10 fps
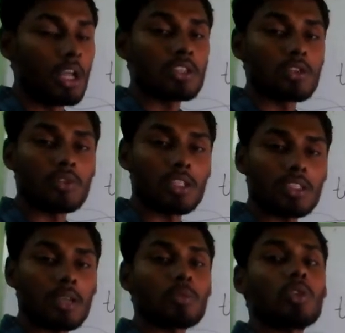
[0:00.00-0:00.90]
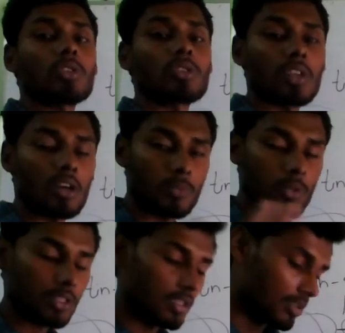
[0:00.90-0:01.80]
So with this I am going to
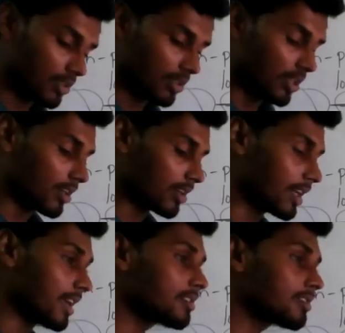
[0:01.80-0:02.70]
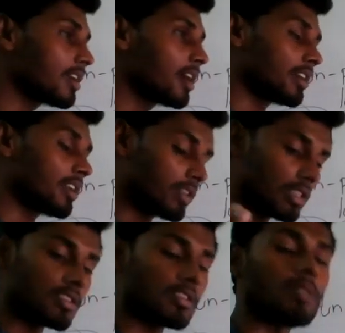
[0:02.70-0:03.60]
stop this class, and even
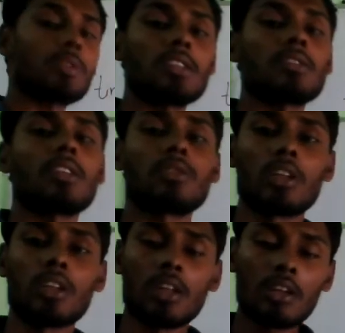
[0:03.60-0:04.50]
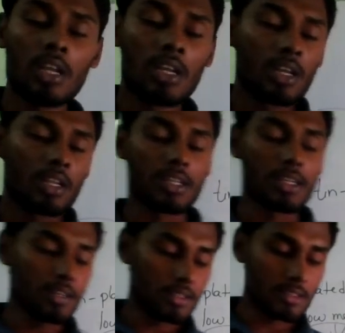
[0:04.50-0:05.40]
this chapter is also ended.
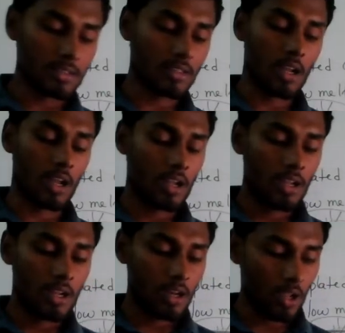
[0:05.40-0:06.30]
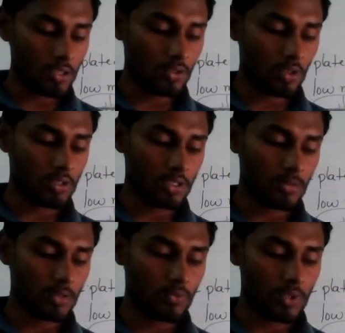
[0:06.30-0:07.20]
This is the last
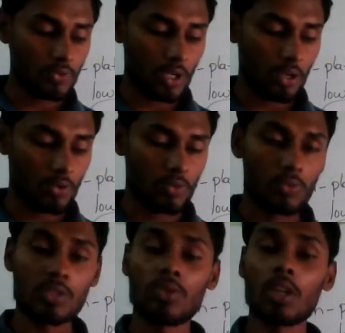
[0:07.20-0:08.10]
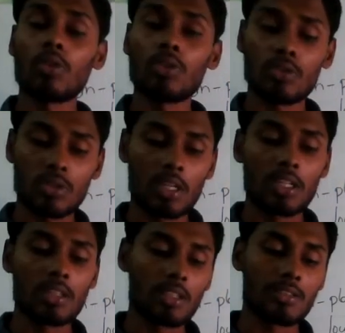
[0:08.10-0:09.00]
concept which we are going to
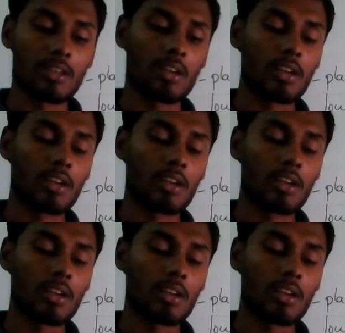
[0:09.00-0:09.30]
study in this